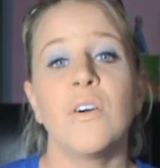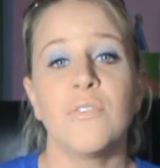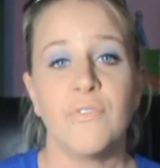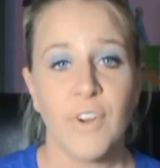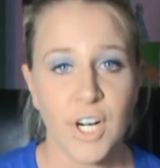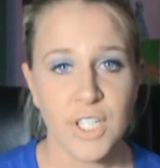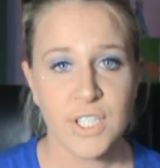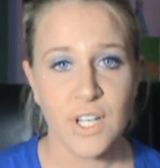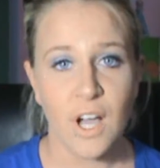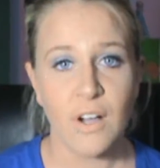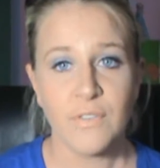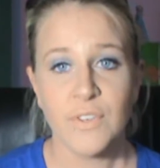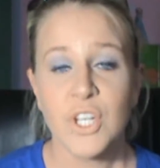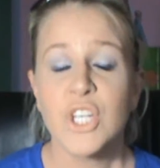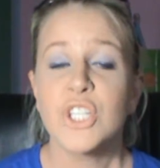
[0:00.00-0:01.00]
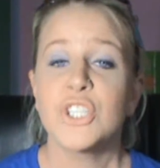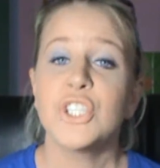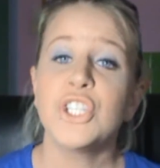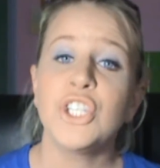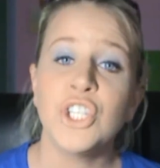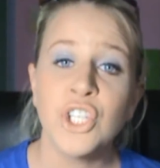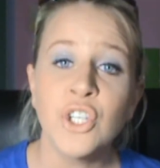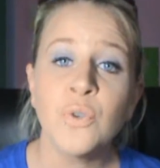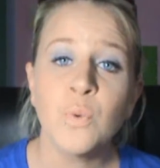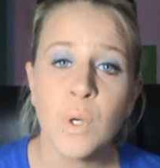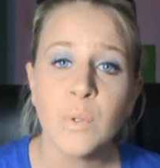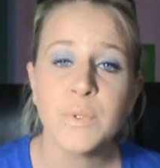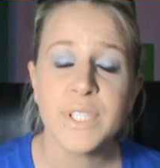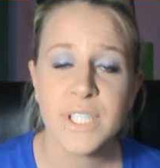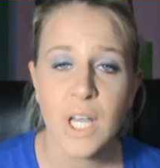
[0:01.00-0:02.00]
First off, do you
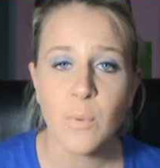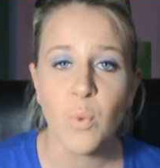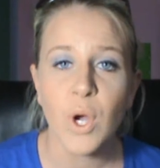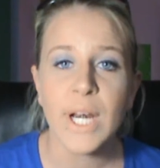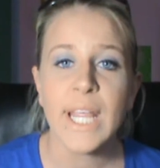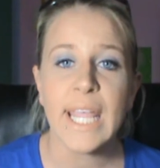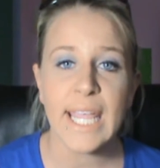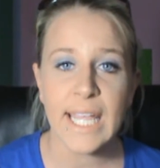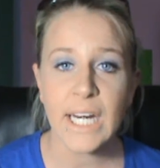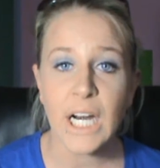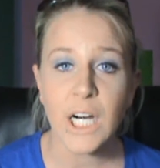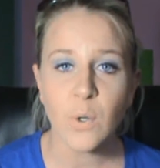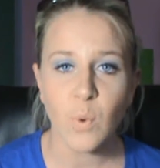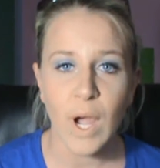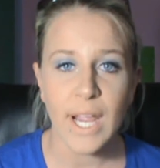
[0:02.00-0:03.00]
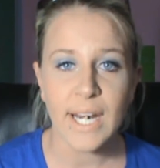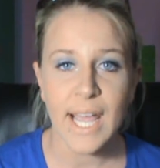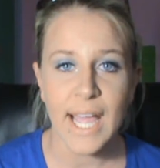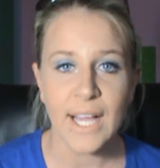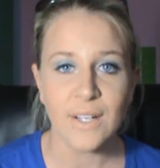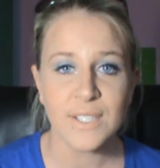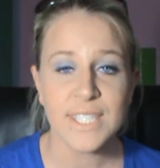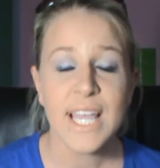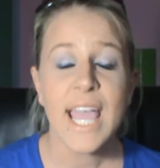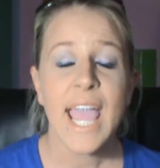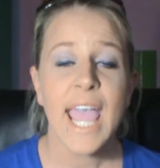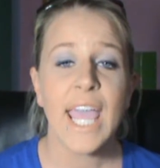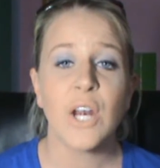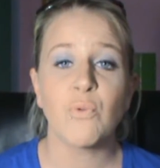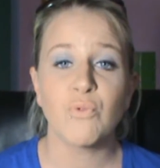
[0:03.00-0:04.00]
want someone in our White House
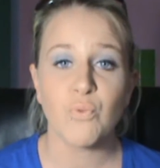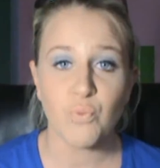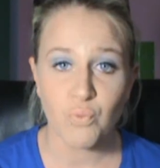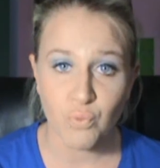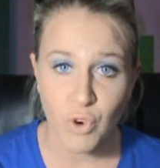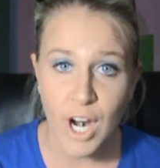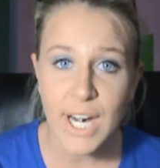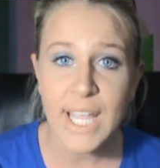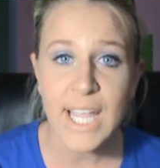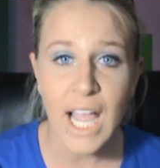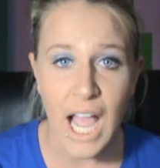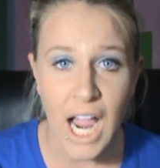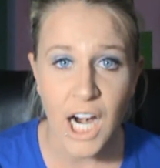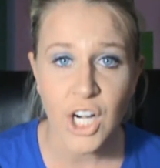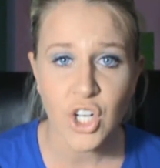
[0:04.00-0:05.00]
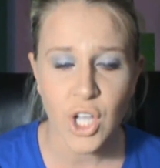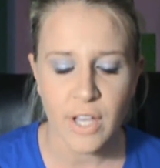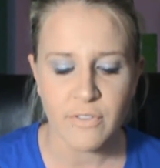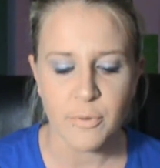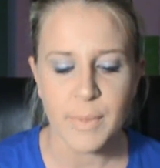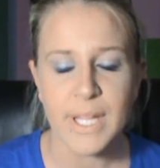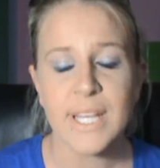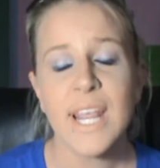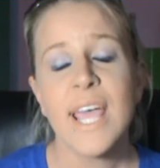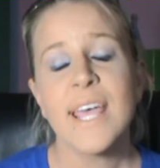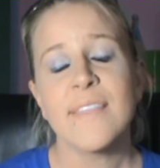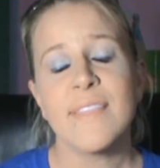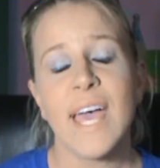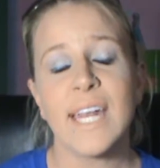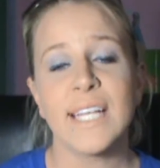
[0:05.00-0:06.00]
and running our government
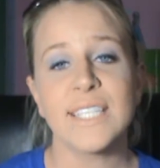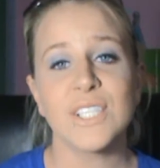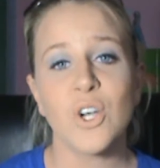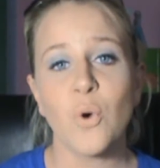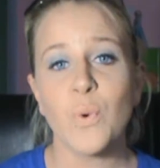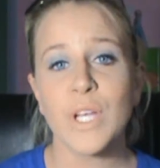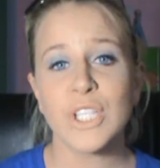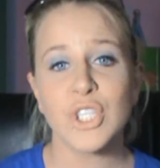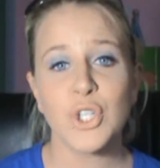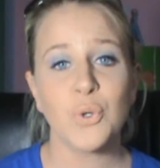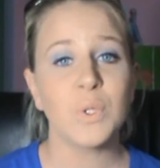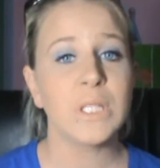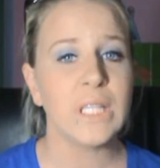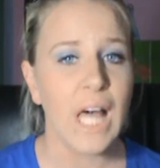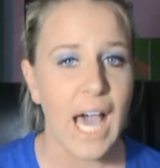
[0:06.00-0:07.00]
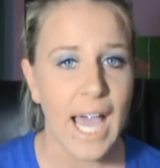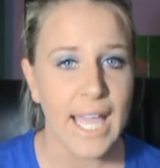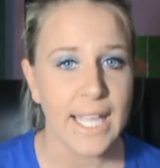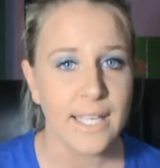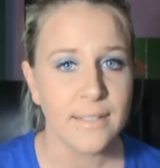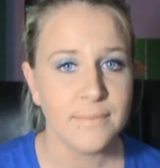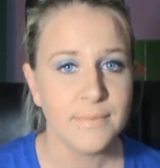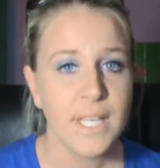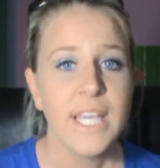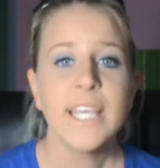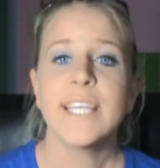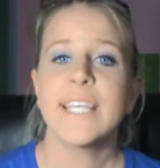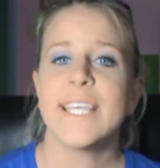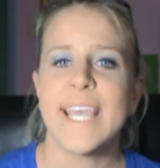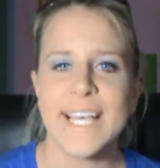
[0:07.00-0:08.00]
that is going to lie?
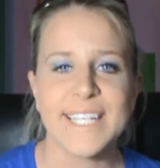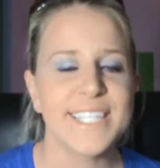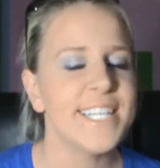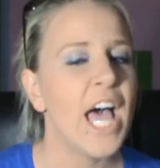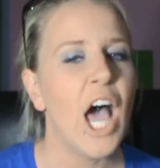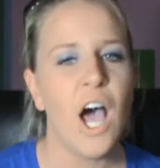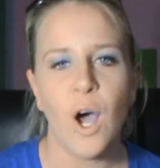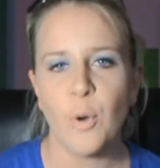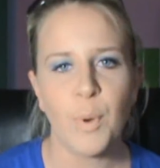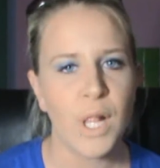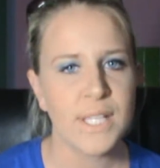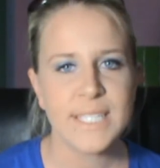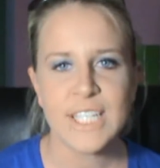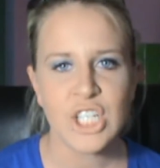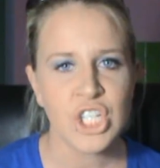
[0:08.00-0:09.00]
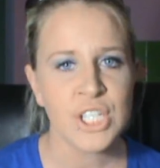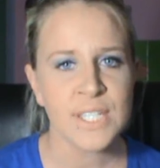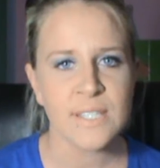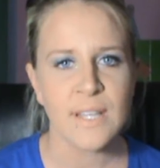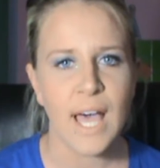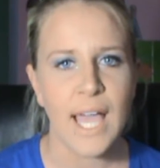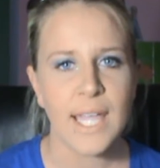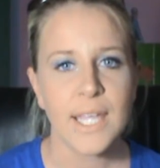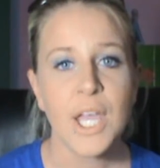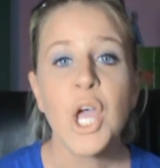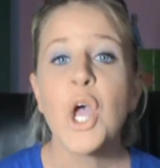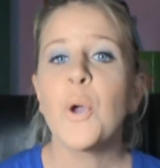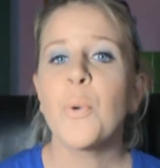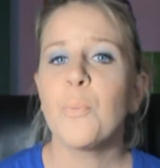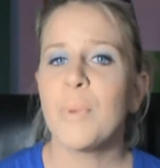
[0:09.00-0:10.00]
Yes, all politicians lie.
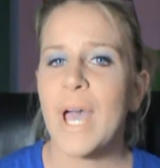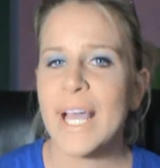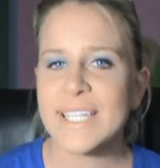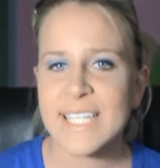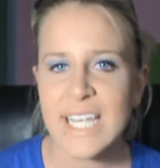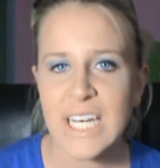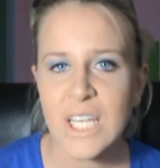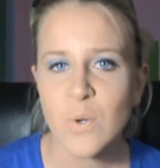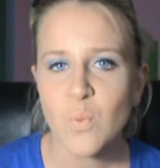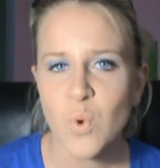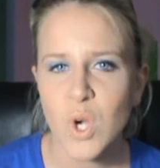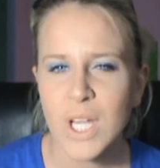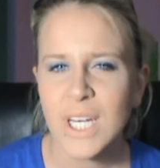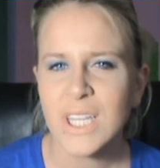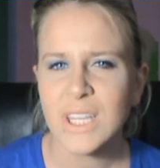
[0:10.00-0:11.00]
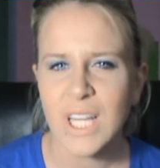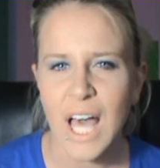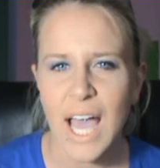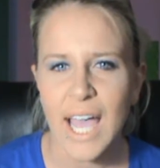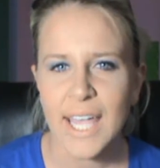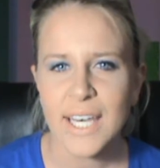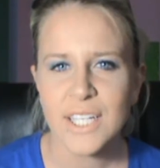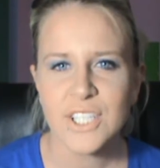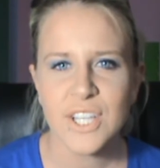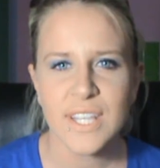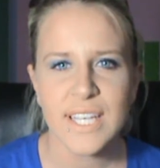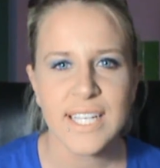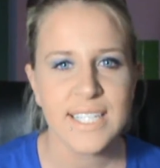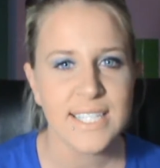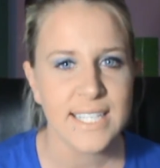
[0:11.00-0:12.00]
But has anyone lied to
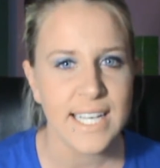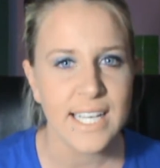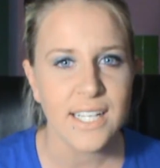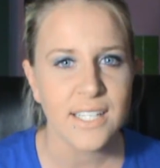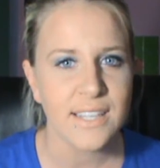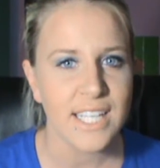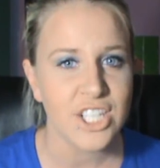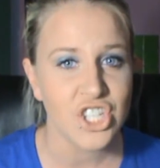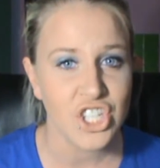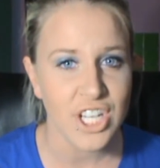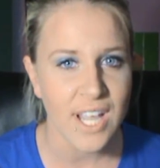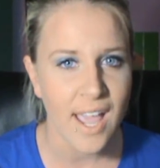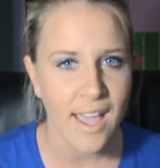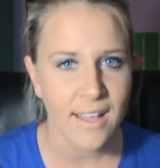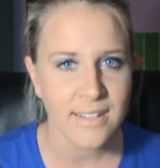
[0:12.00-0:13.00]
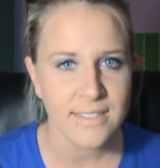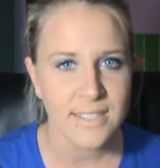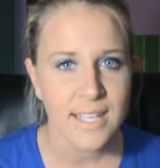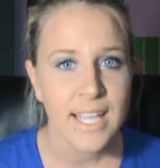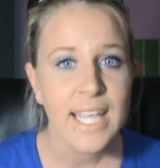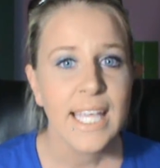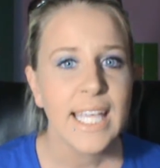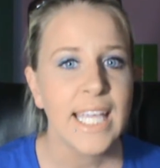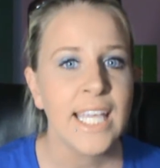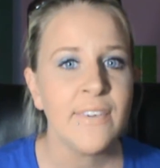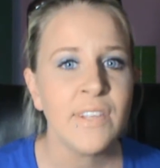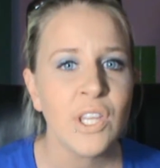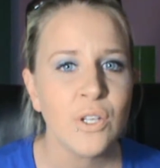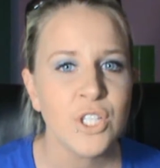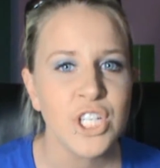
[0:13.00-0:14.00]
the extent that she has,
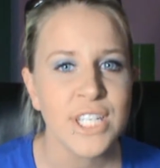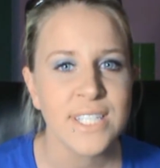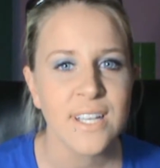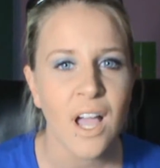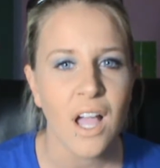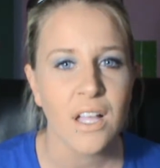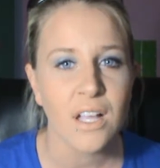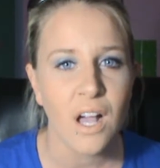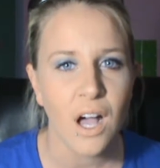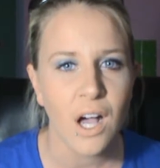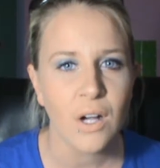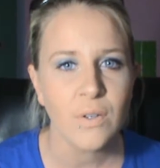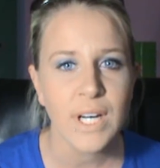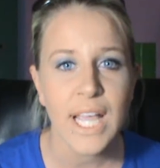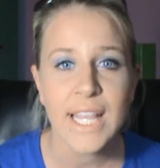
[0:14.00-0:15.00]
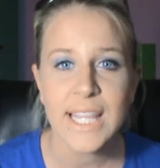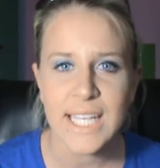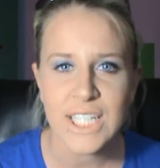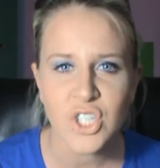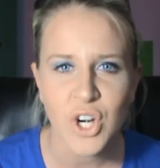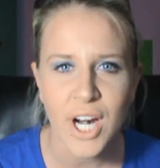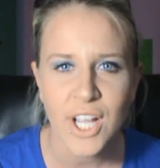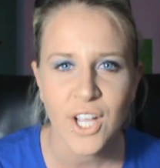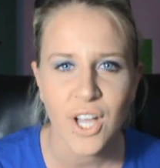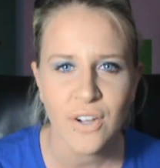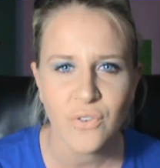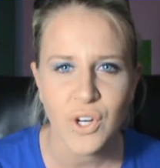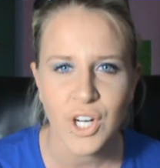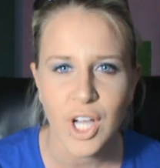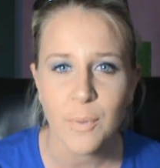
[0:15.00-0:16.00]
even though she has gotten caught and then try to
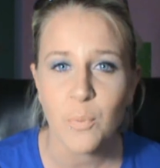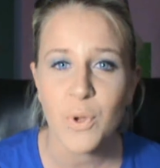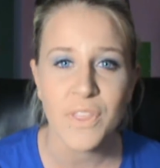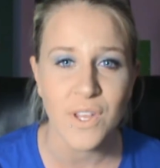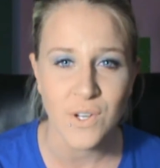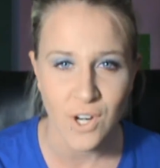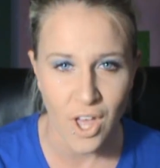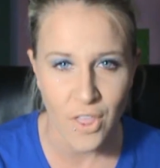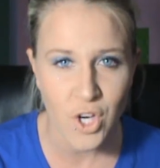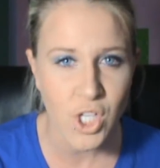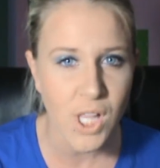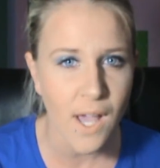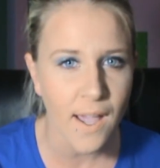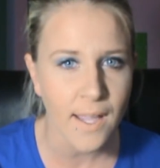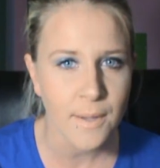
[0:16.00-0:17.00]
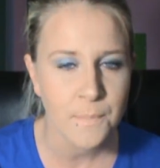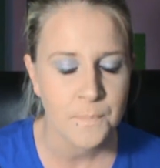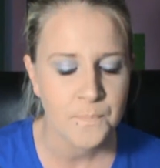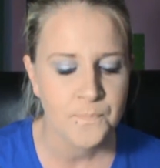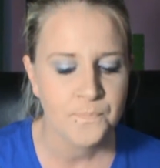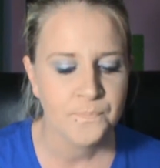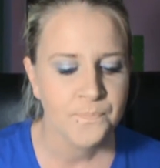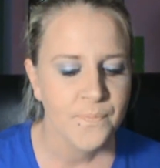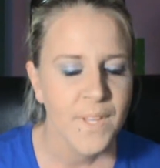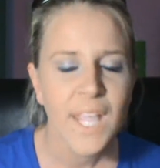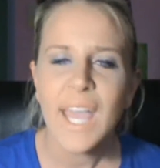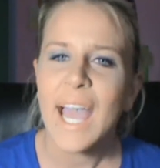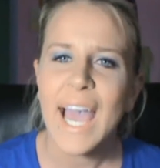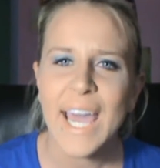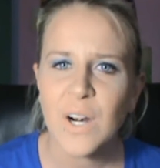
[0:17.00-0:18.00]
cover it up with another lie?
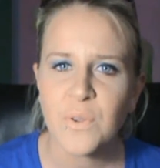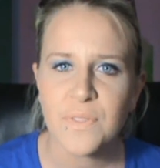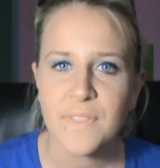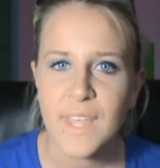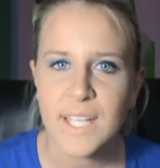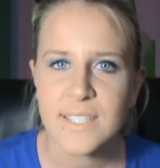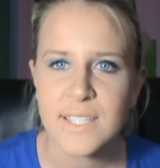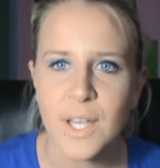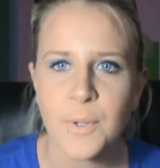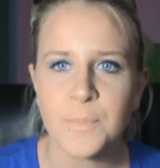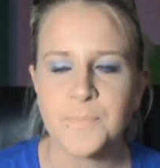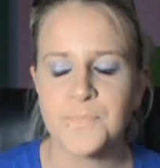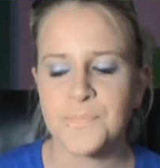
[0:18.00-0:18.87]
I don't think so.